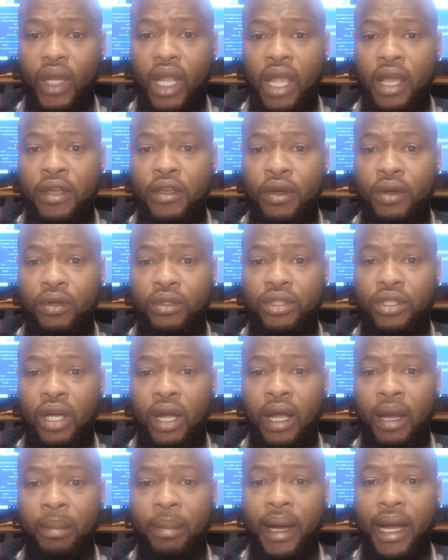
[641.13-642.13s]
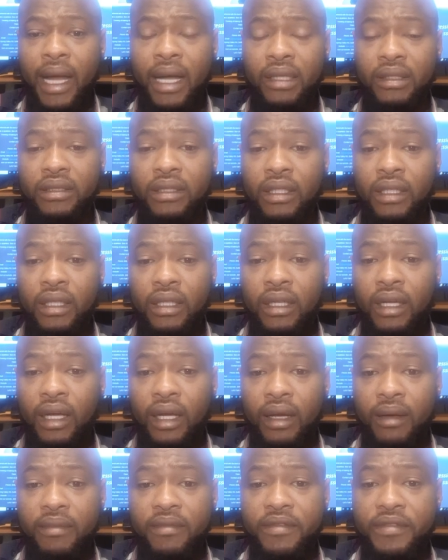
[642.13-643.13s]
you could talk about
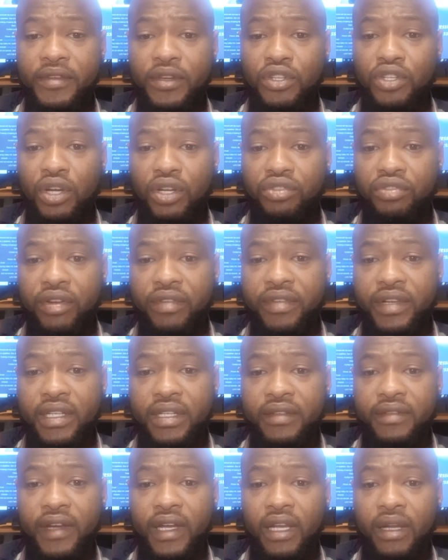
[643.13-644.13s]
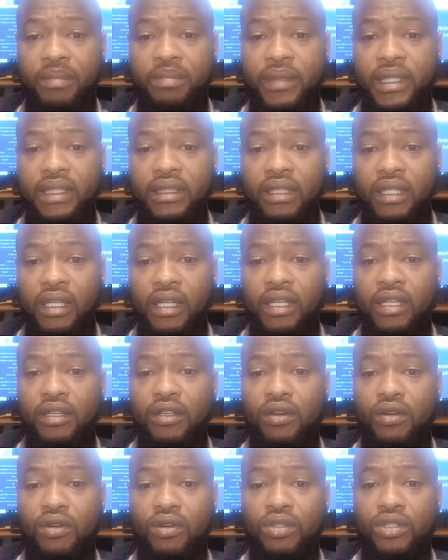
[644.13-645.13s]
future-driven development.
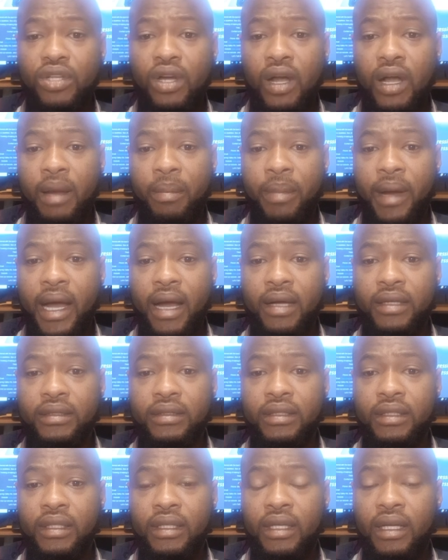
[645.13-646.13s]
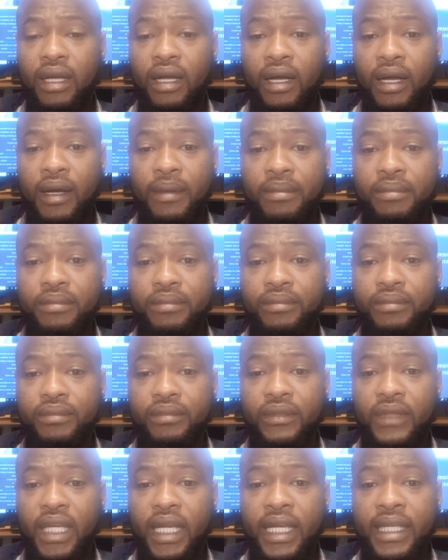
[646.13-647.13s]
You could talk about
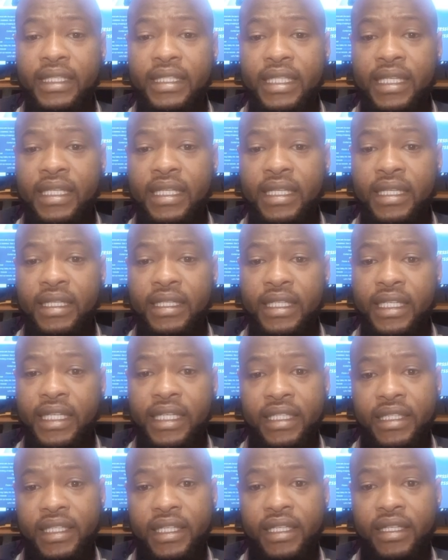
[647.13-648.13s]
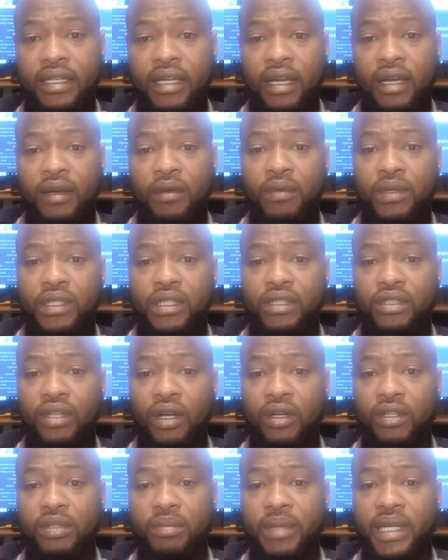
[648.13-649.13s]
ATDD, which is
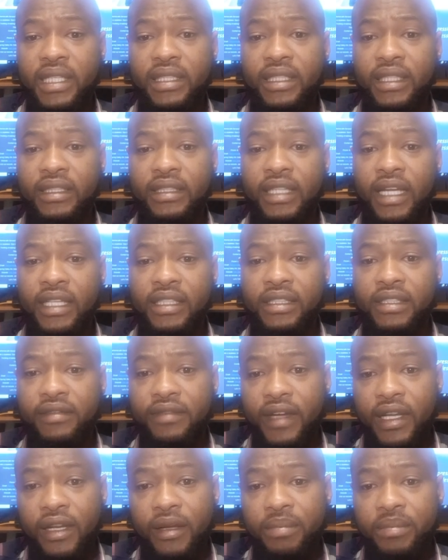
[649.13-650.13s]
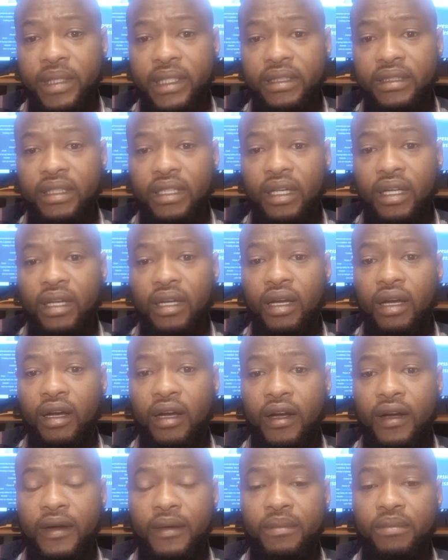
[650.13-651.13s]
automated test development.
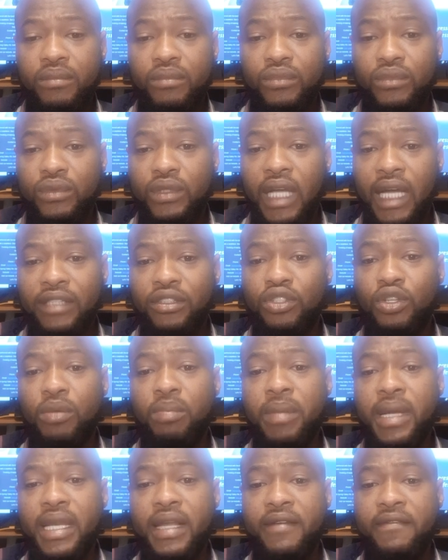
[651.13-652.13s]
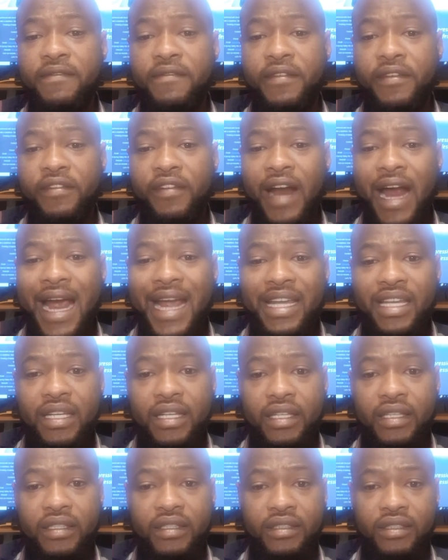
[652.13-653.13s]
There are so many
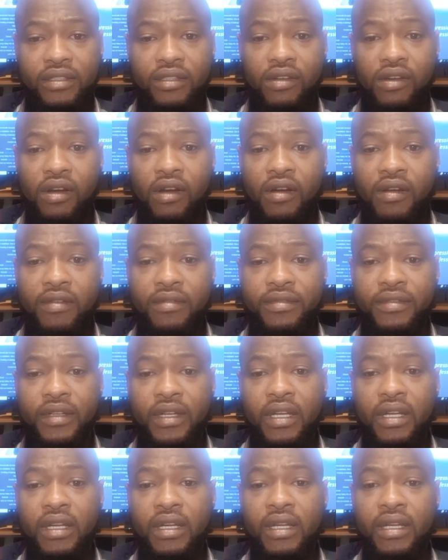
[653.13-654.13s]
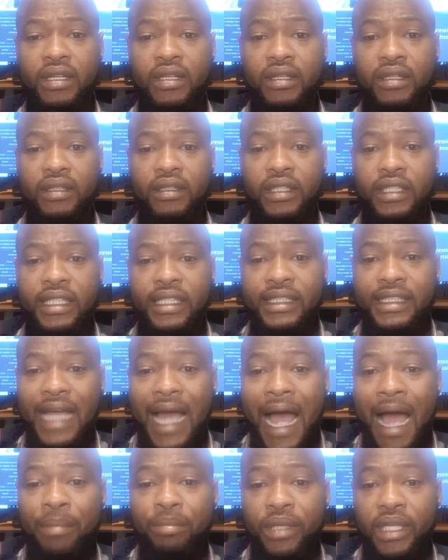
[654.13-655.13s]
varieties of this
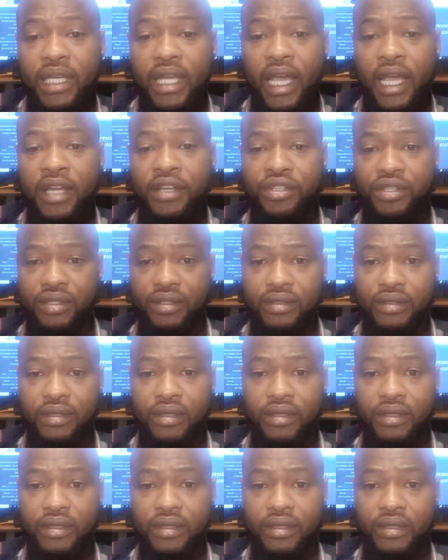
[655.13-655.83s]
application